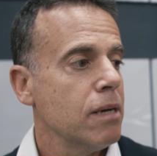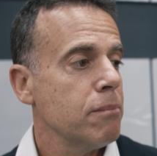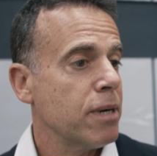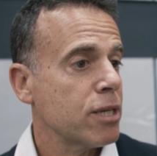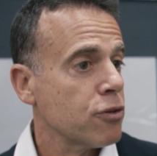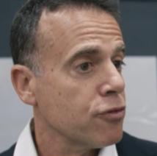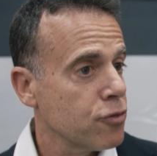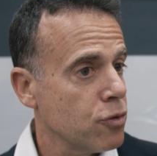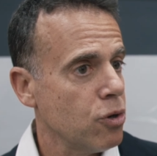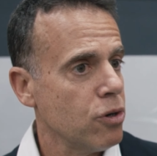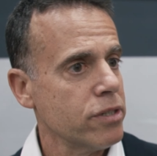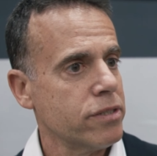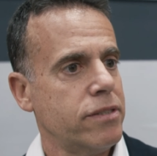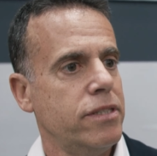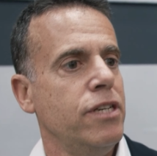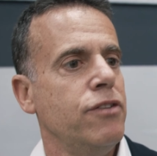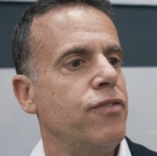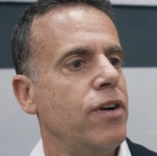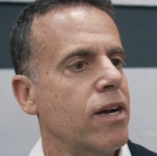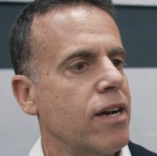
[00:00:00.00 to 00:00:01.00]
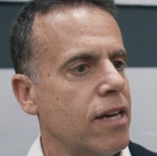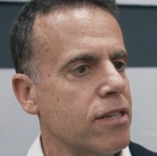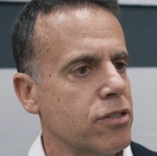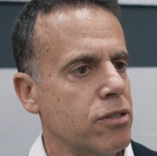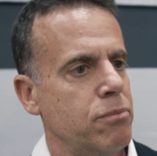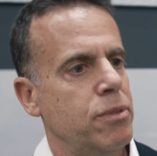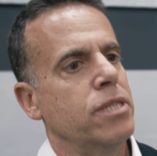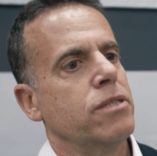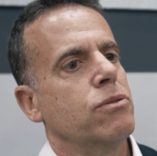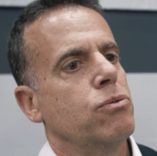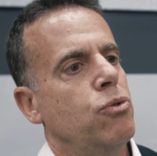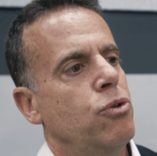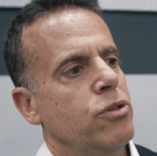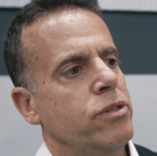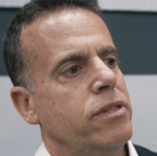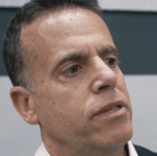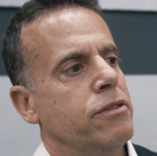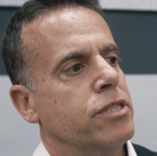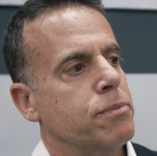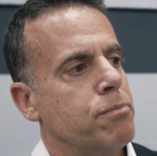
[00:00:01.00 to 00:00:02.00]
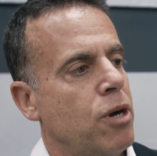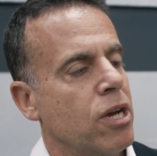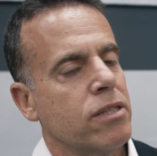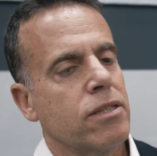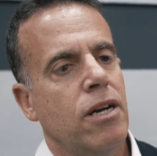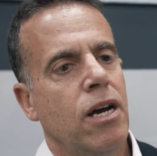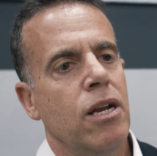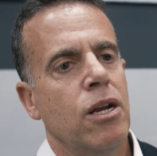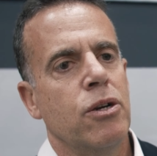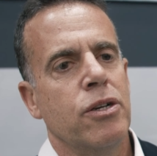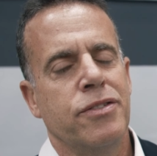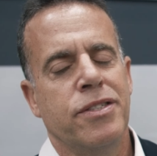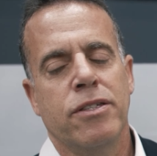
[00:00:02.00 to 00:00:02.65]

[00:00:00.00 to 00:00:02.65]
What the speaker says: But of course, if our customers want a spot color,